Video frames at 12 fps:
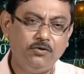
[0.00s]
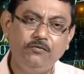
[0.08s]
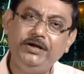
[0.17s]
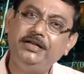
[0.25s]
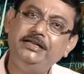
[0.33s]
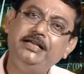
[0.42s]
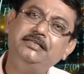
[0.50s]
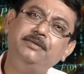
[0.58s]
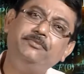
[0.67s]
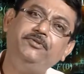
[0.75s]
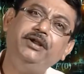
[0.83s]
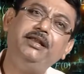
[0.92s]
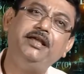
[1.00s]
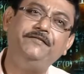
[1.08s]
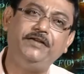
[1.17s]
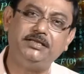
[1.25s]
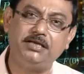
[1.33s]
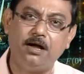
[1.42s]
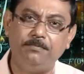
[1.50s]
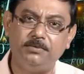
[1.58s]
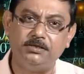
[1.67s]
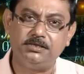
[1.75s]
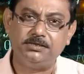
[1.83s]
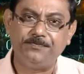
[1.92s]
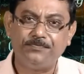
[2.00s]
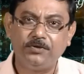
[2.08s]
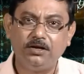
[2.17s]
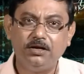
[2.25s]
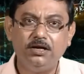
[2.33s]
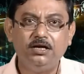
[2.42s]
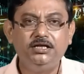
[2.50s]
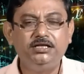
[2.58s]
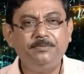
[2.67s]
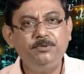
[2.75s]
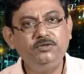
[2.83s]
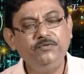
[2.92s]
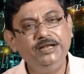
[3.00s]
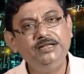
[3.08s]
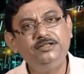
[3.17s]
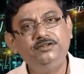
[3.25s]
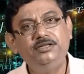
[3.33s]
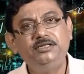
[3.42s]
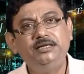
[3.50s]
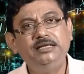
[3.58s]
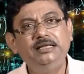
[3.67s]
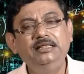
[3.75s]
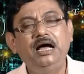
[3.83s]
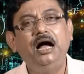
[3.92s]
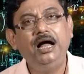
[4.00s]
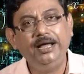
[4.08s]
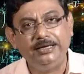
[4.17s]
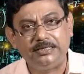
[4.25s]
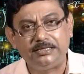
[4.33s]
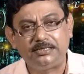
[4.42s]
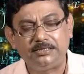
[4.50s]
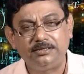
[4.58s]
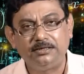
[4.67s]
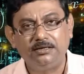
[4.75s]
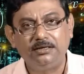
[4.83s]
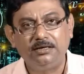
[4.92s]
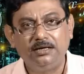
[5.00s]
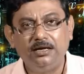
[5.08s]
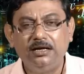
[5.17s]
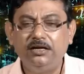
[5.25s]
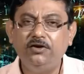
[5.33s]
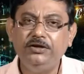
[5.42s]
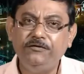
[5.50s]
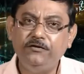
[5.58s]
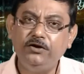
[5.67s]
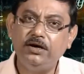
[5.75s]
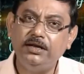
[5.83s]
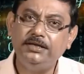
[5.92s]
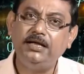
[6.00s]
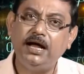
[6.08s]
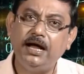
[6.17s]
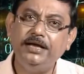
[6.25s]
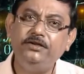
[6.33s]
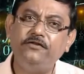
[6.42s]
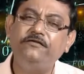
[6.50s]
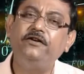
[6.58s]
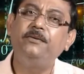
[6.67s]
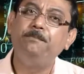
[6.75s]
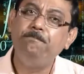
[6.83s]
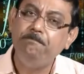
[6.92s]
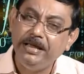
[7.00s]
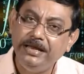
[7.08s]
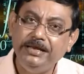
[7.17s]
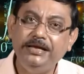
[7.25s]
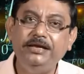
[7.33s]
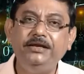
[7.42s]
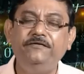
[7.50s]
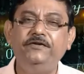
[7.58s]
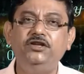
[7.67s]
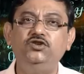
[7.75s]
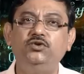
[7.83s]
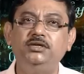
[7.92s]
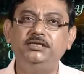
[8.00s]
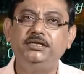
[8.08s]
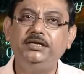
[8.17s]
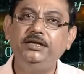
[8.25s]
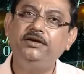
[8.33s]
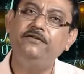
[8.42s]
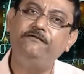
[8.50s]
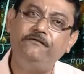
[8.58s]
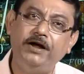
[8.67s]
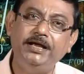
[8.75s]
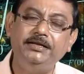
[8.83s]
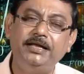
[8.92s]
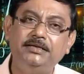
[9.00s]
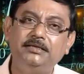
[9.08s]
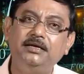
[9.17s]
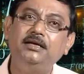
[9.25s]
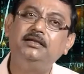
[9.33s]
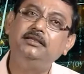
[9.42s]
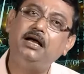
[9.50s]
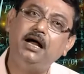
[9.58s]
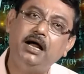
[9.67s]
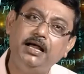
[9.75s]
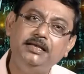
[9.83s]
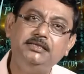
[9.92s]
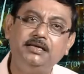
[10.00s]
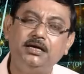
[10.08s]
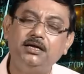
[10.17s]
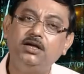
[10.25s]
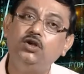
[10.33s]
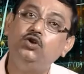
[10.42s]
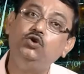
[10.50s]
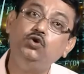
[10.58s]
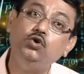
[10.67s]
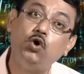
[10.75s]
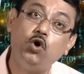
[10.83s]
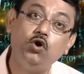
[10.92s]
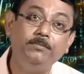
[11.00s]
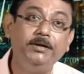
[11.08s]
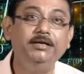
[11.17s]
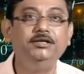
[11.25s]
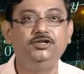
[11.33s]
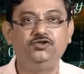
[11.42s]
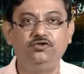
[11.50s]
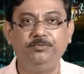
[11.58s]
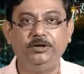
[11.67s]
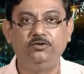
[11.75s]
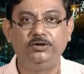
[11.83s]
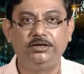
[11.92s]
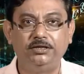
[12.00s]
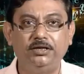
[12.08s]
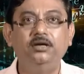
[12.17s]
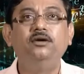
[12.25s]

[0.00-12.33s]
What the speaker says: We can take some real-life examples. Suppose we are interested in the heights. Now, if we collect the height of many individuals, you can find that the heights are normally distributed.